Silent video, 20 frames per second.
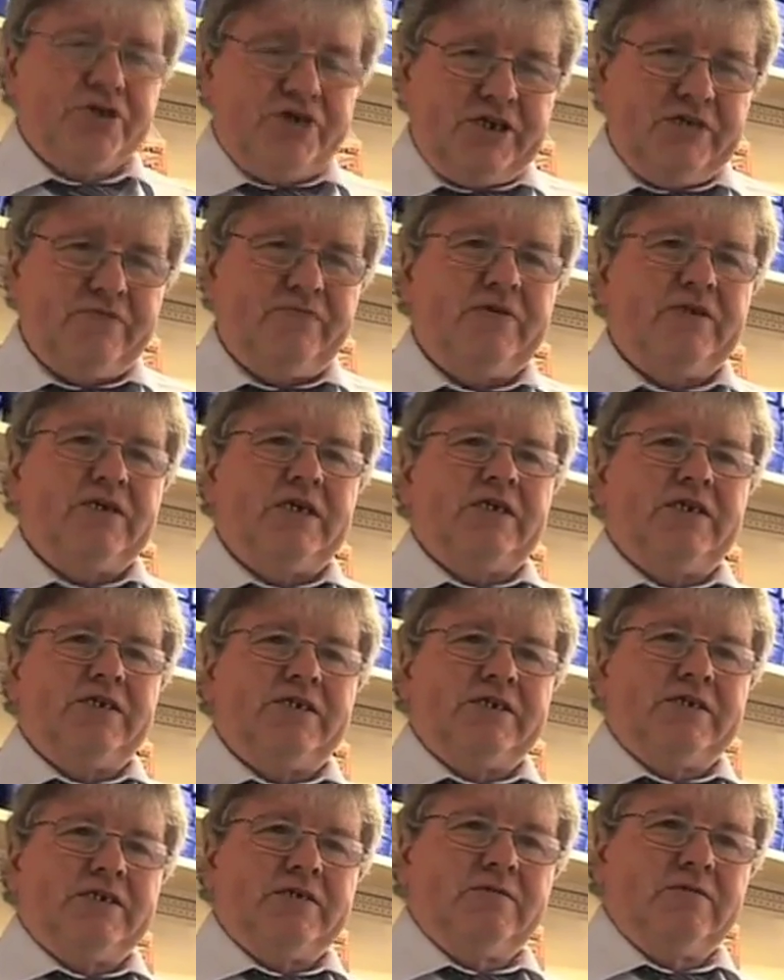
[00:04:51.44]
driven
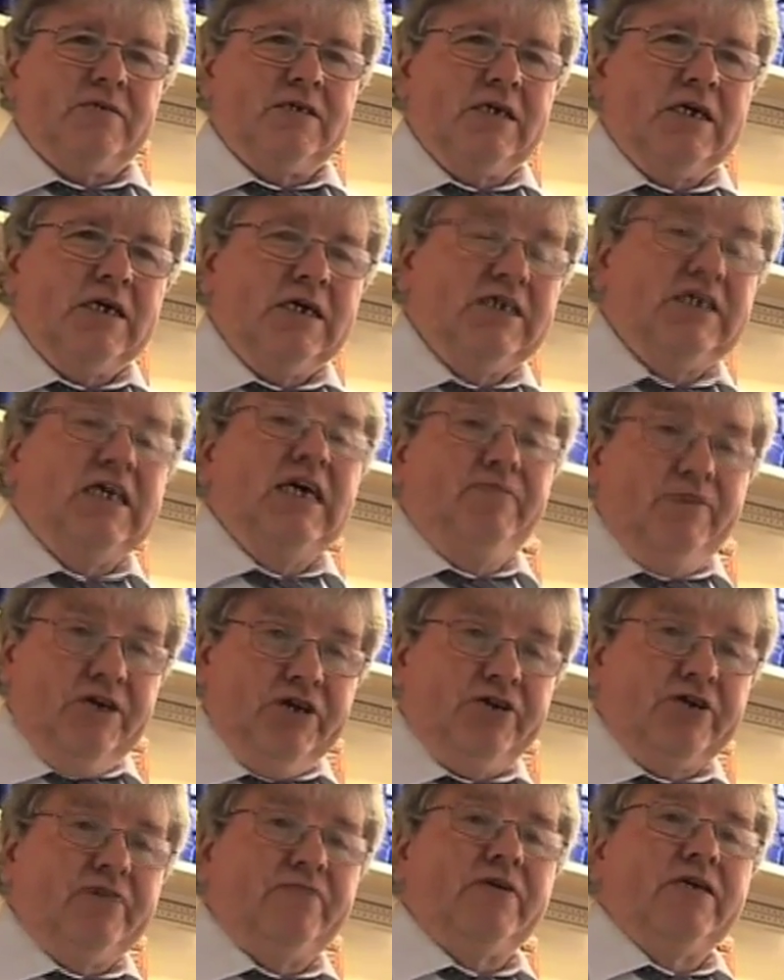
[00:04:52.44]
and TV
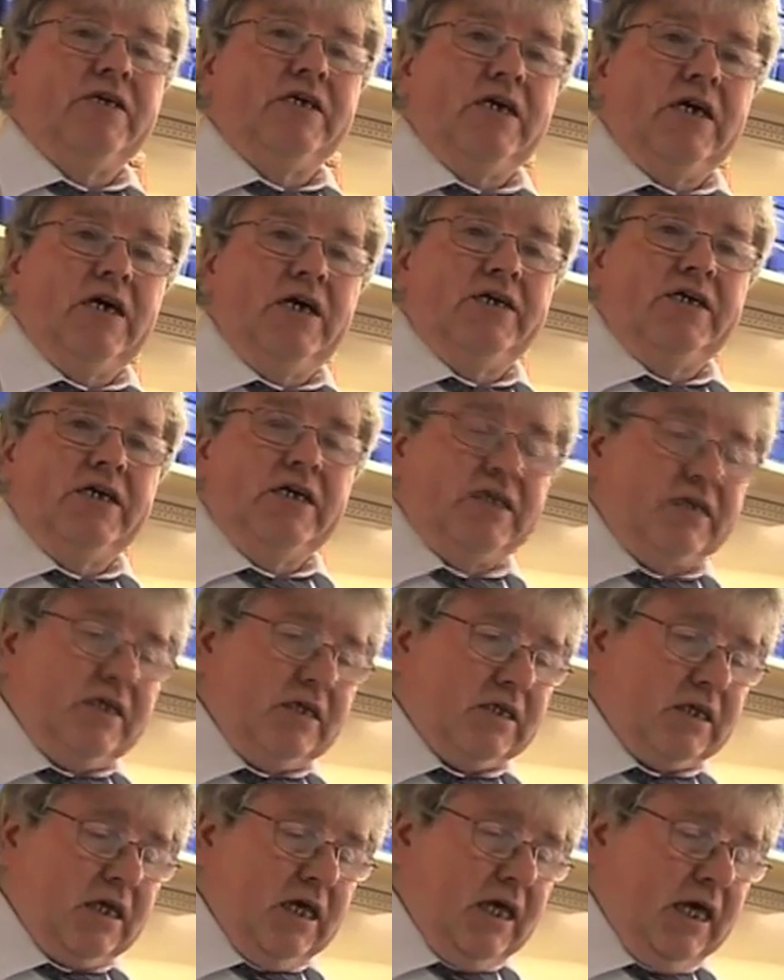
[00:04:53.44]
driven and these
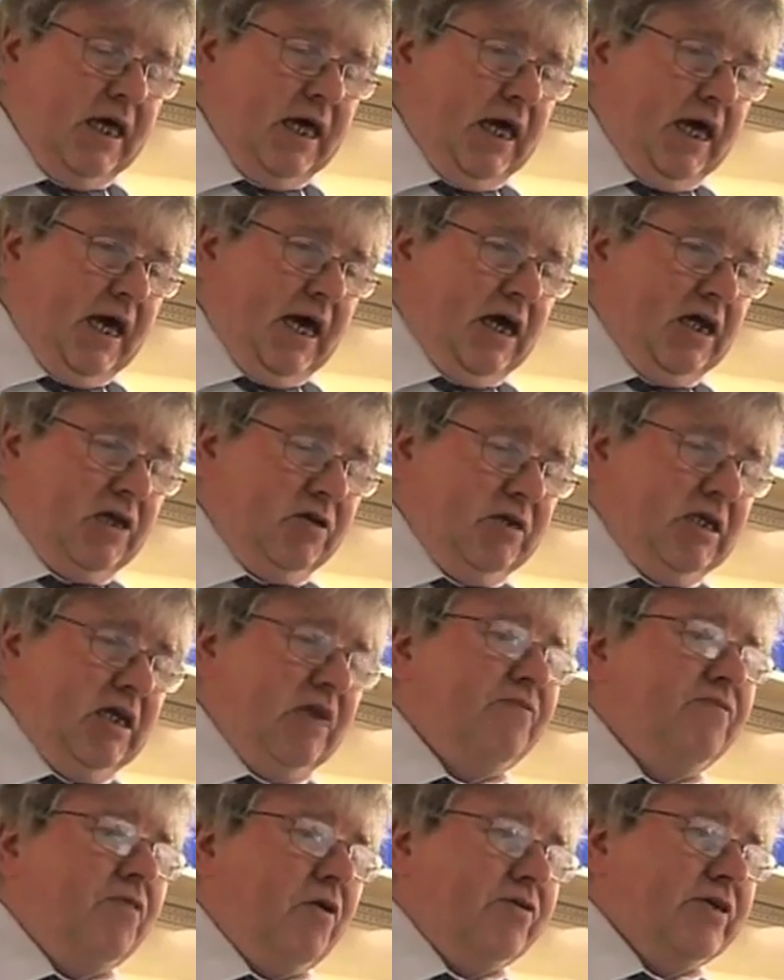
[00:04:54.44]
things, and we
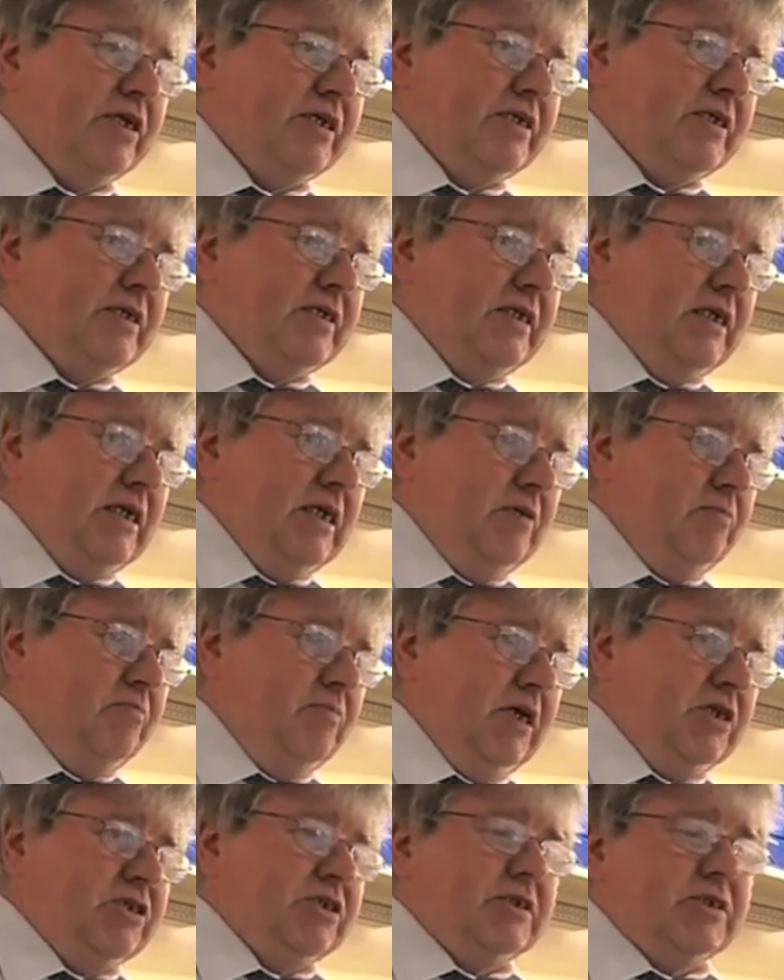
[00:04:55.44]
then found that the
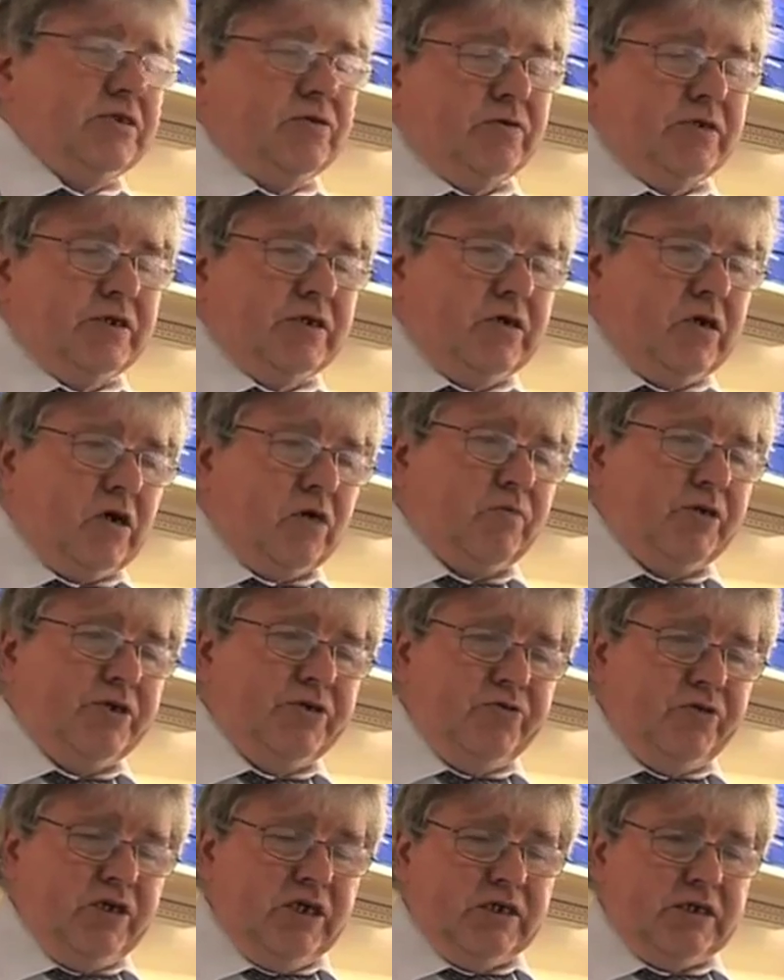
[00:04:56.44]
major stores in Cork were
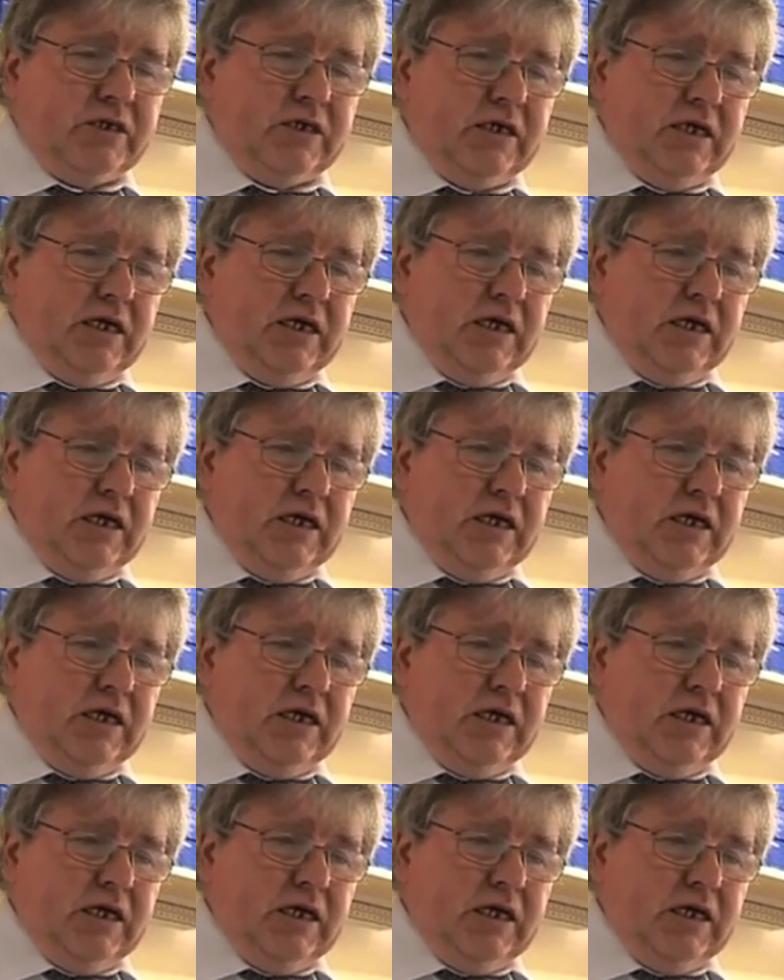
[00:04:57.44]
doing it